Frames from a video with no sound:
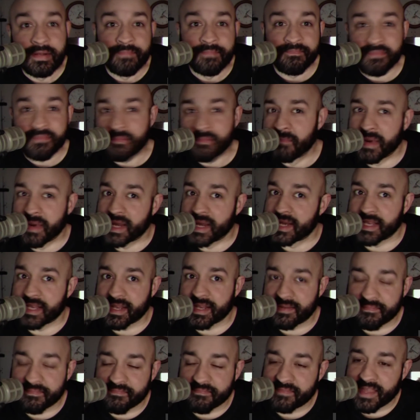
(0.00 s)
but it
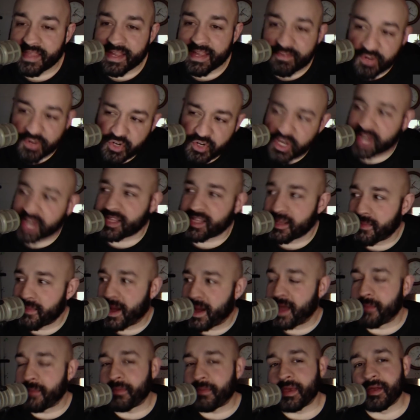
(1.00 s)
didn't. They rejected my
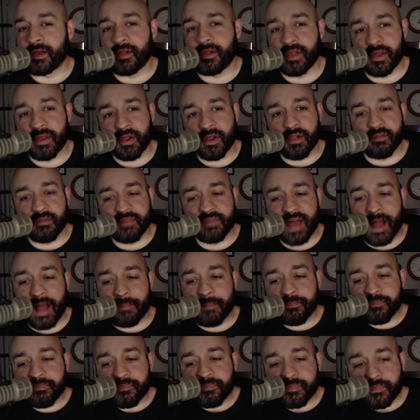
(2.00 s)
appeal and all of that.
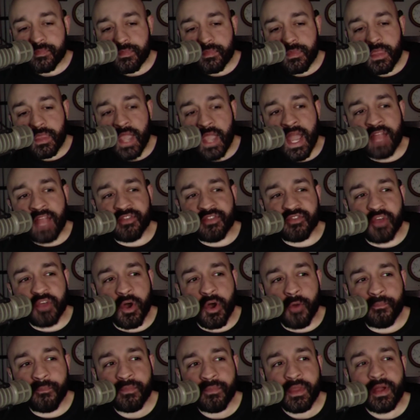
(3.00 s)
And
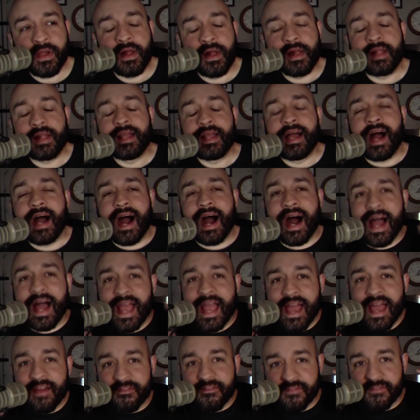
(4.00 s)
so I
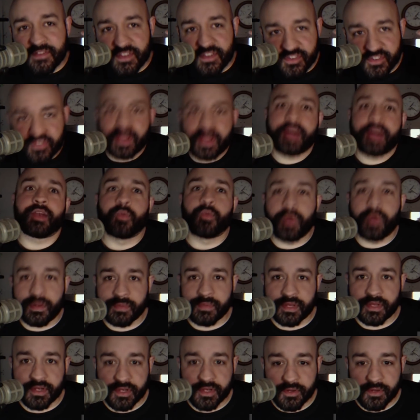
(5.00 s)
have decided what I'm
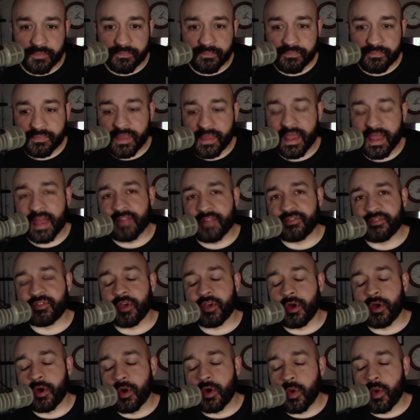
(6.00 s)
going to do. And
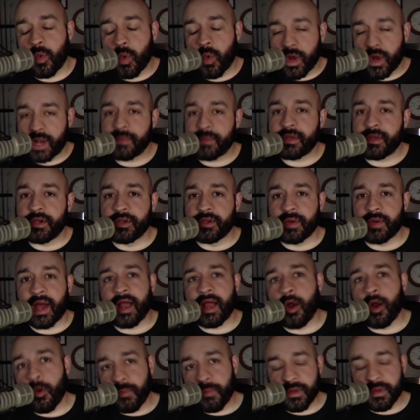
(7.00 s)
so what I'm going to do, I
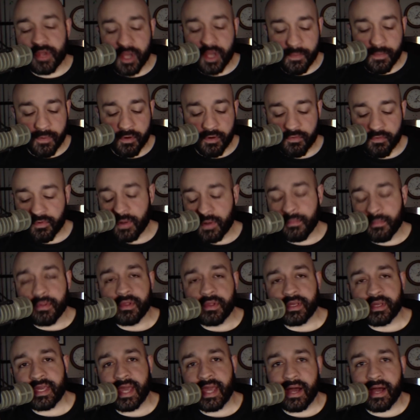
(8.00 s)
opened up a Rumble
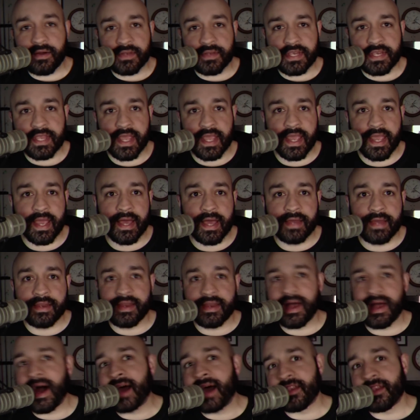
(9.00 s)
account and an
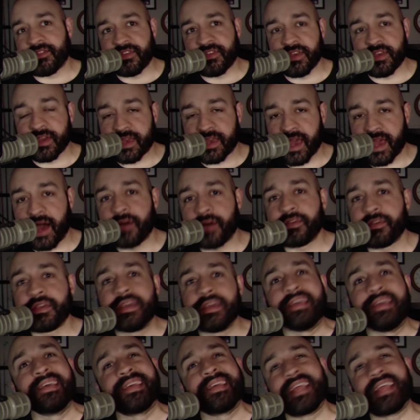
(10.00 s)
Odysee account,
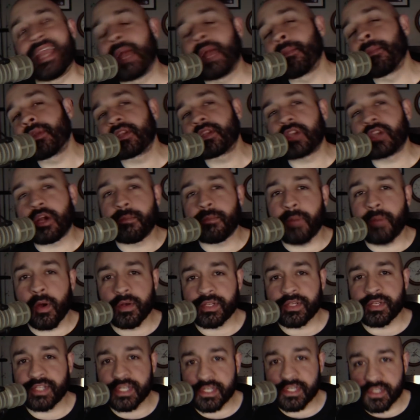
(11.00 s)
and I'm going to start
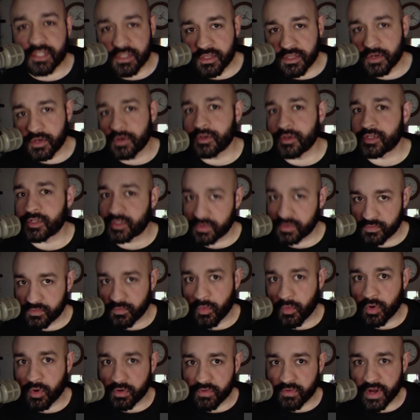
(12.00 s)
posting to those
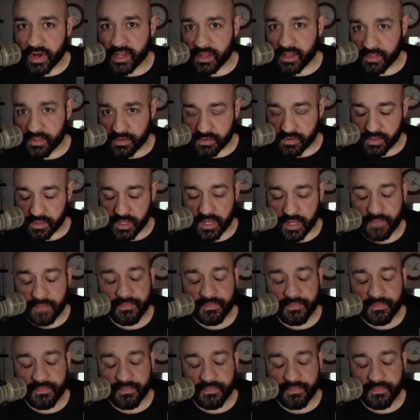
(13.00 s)
more regularly.